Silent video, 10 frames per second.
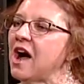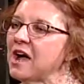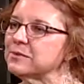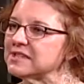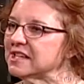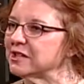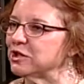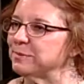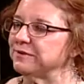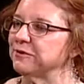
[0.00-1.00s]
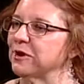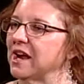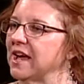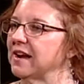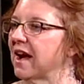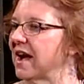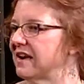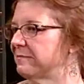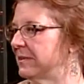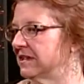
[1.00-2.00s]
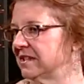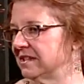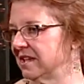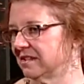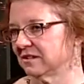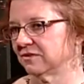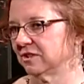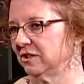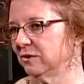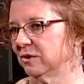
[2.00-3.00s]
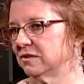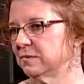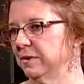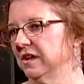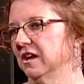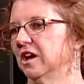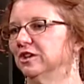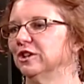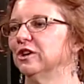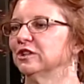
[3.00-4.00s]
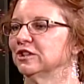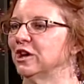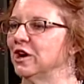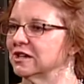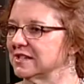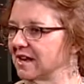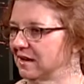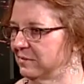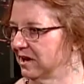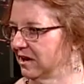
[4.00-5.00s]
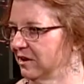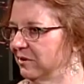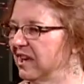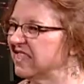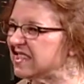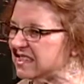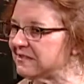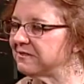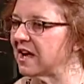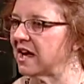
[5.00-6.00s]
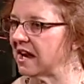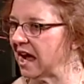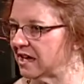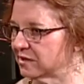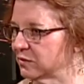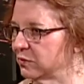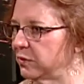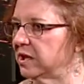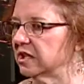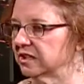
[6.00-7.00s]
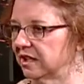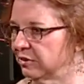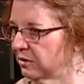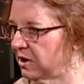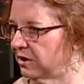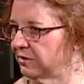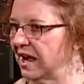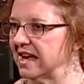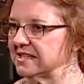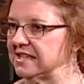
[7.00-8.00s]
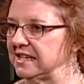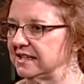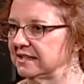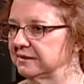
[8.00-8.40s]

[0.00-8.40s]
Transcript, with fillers: I was telling you beforehand, I have been to Tastefully Yours, but a long, long time ago. This event has really grown, hasn't it?